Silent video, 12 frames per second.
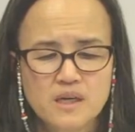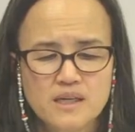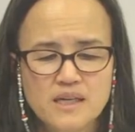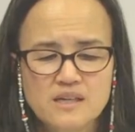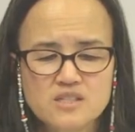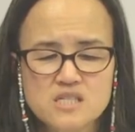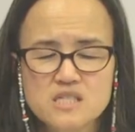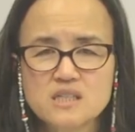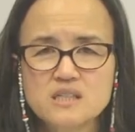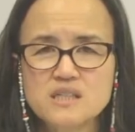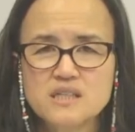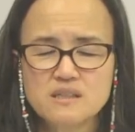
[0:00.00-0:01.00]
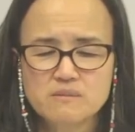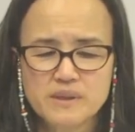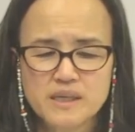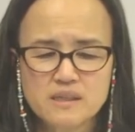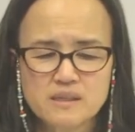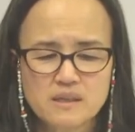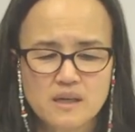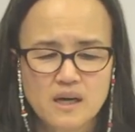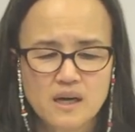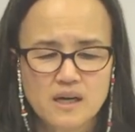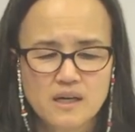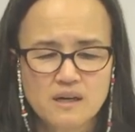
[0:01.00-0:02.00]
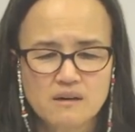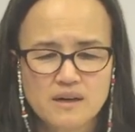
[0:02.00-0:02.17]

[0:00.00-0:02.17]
Now, just a little bit here